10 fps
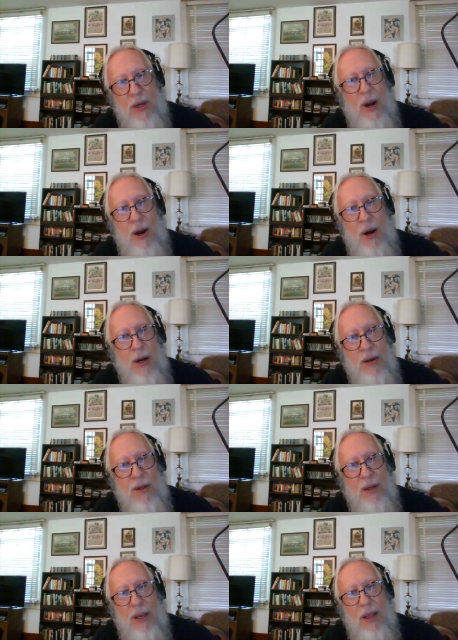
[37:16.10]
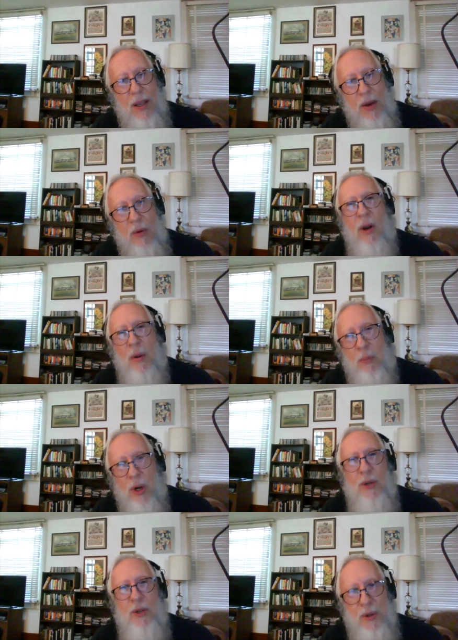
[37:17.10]
heart, they will
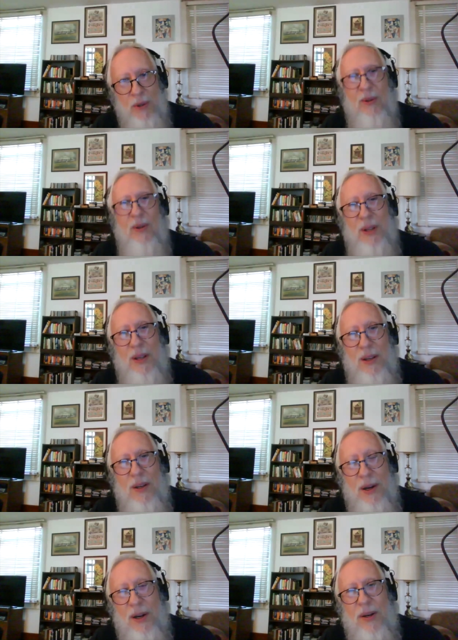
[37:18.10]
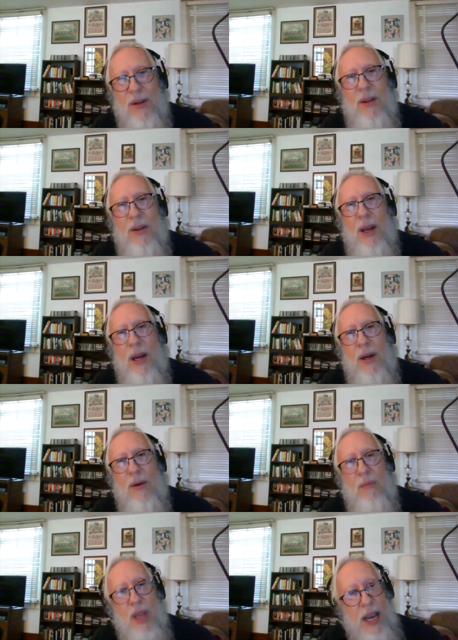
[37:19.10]
embrace you. Mm-hmm. Uh,
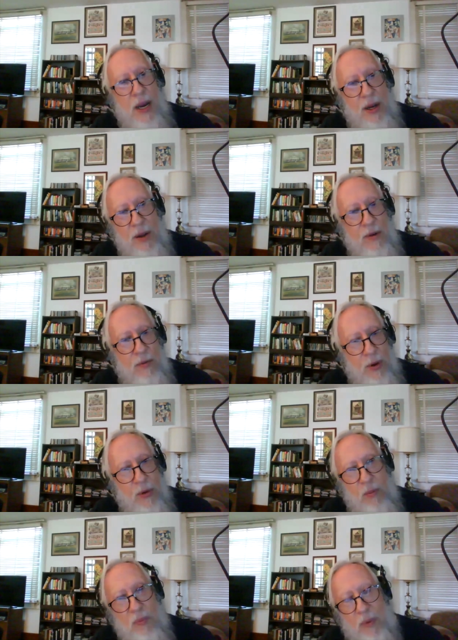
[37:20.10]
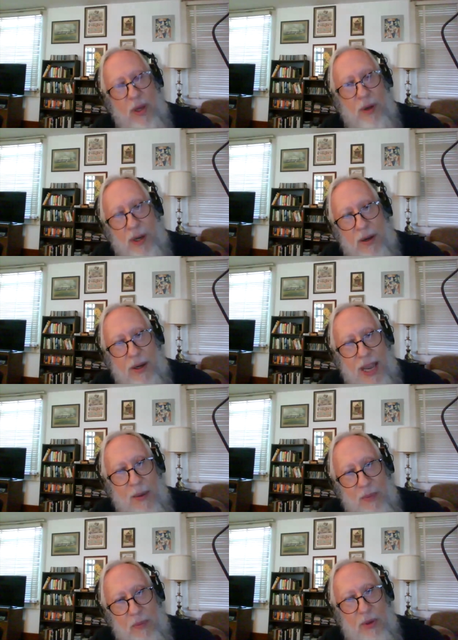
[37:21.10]
uh, and if you kind
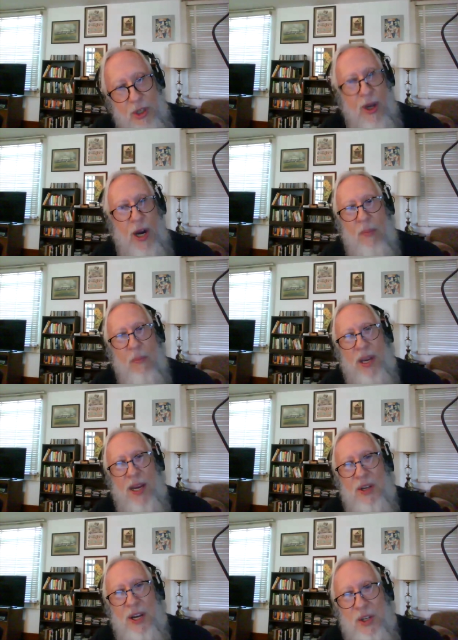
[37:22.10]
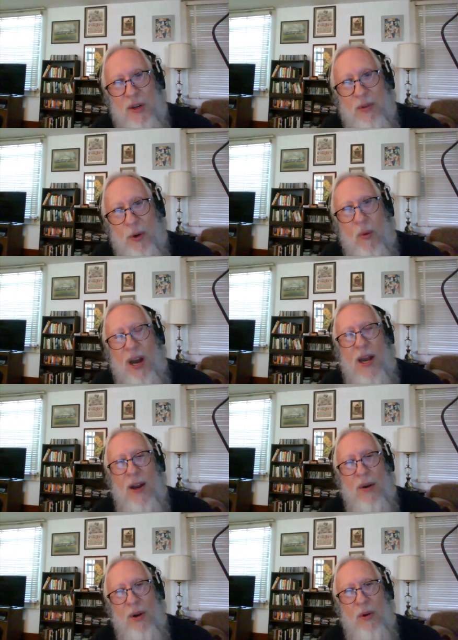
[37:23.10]
of shut up and pay attention for a
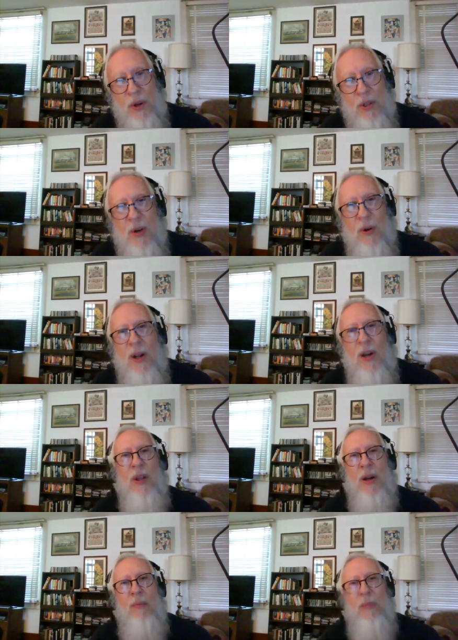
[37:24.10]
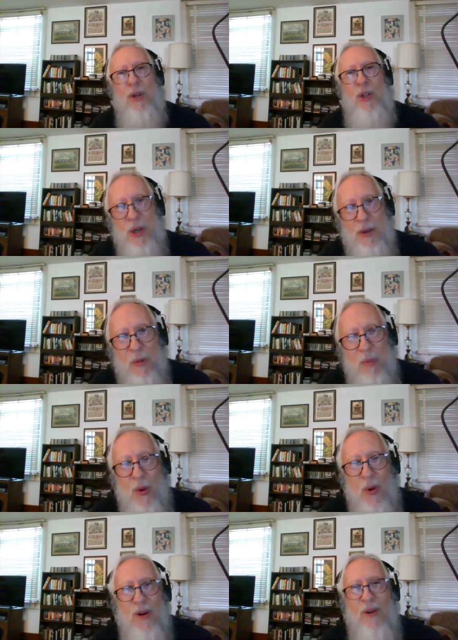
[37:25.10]
while and learn what's going on, they'll embrace you even
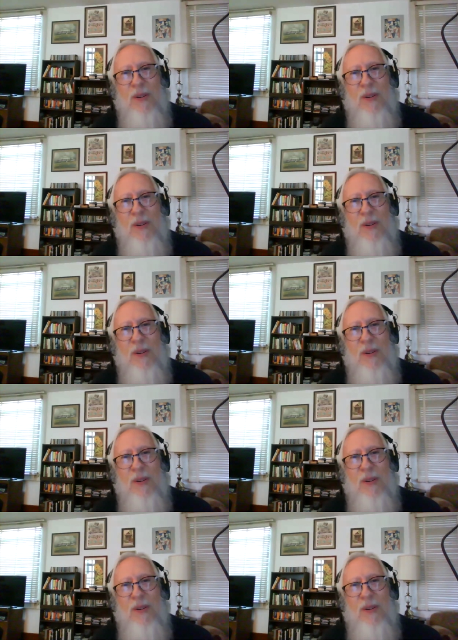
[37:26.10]
more.